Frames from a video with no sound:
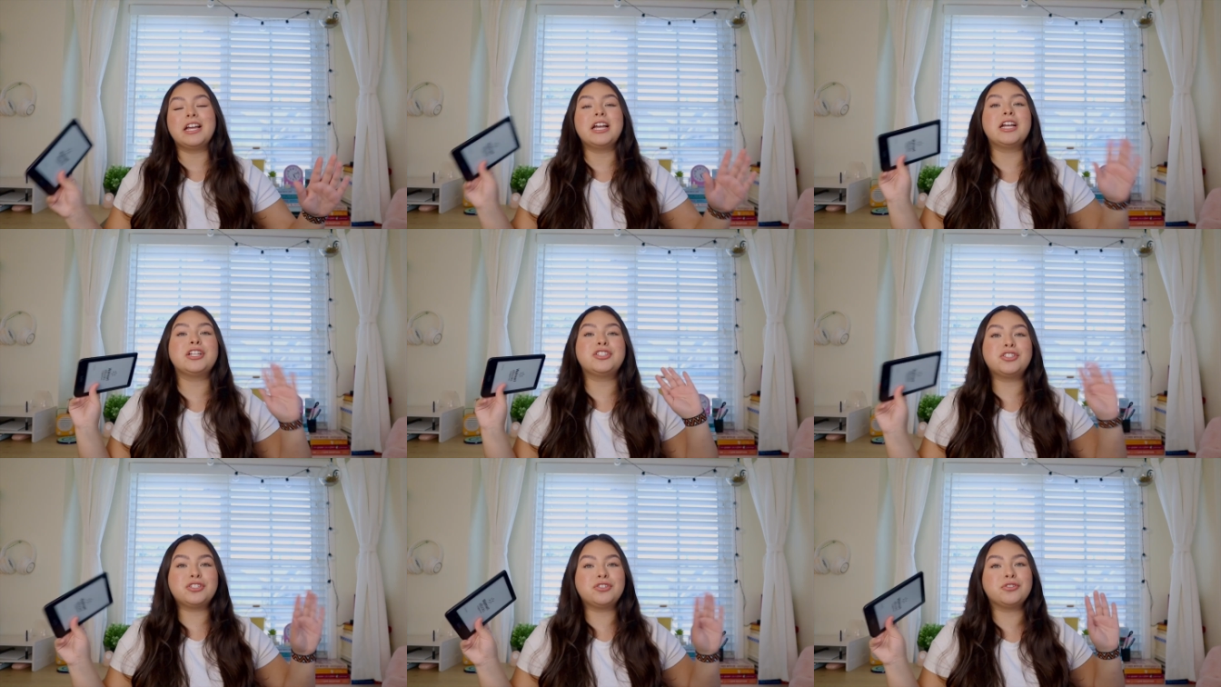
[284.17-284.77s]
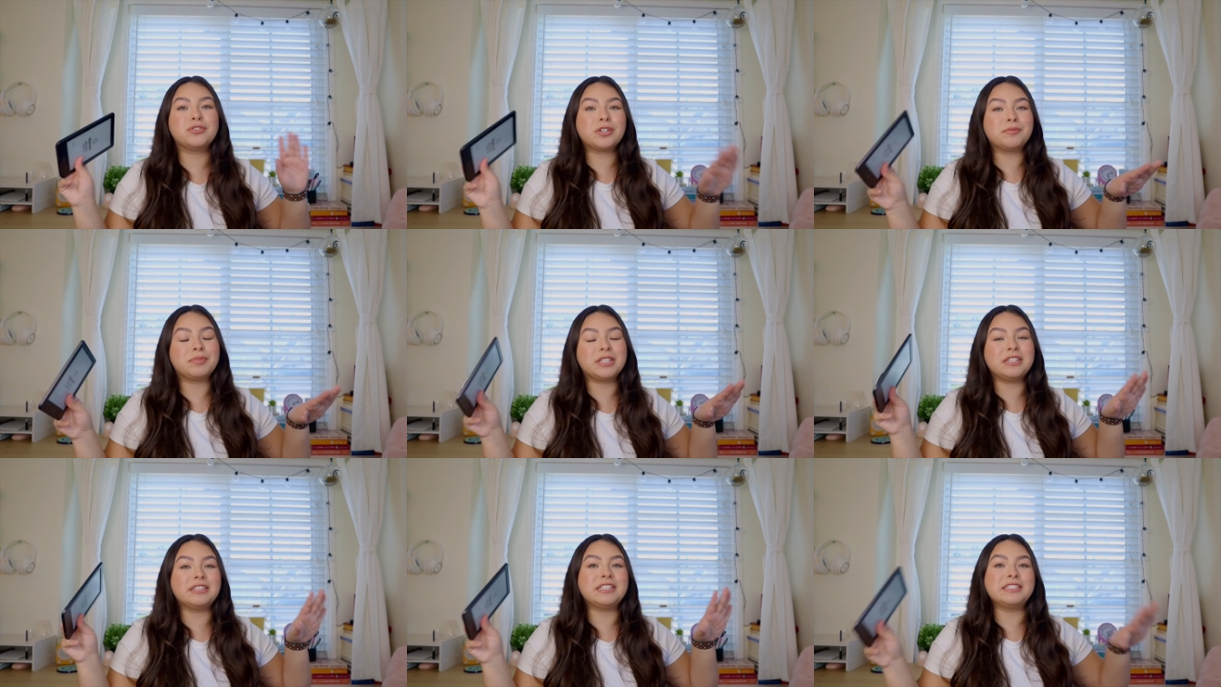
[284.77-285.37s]
it's two
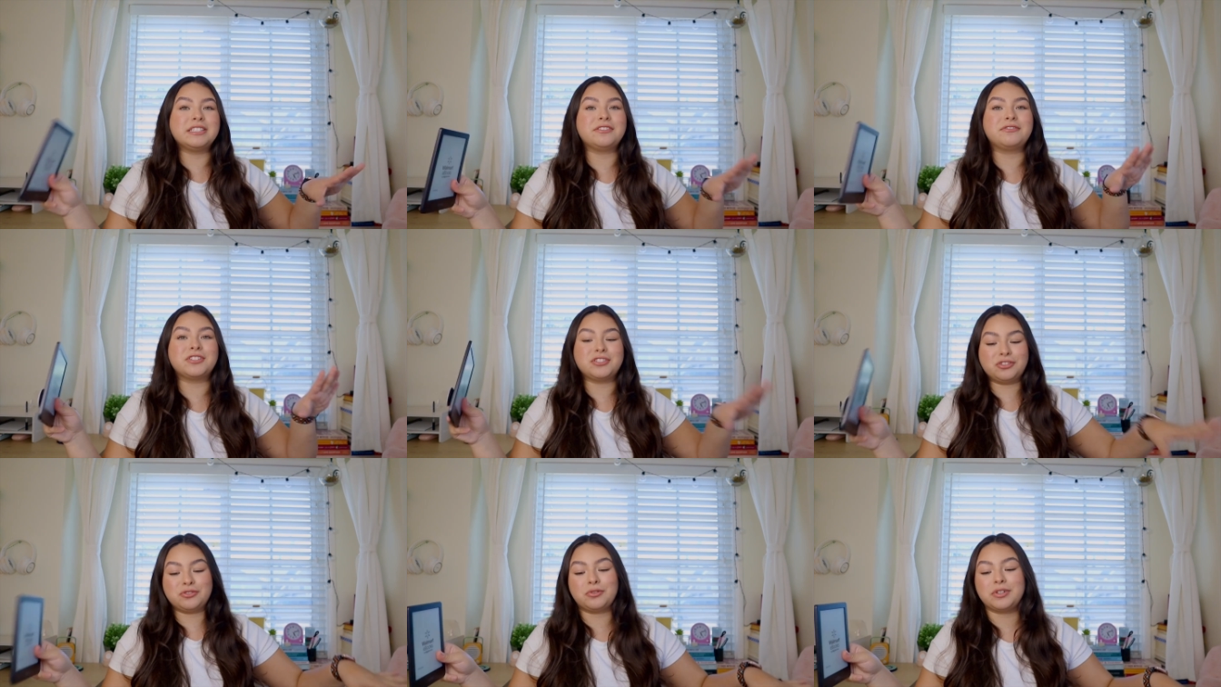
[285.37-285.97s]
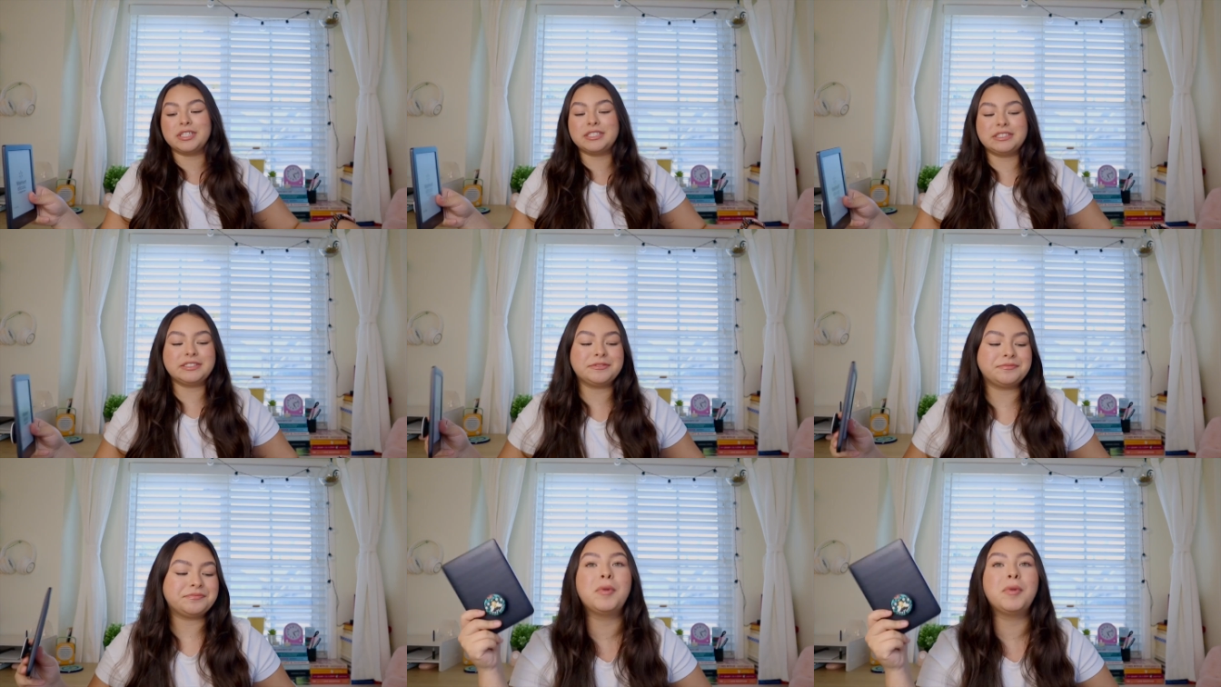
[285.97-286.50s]
completely different stories.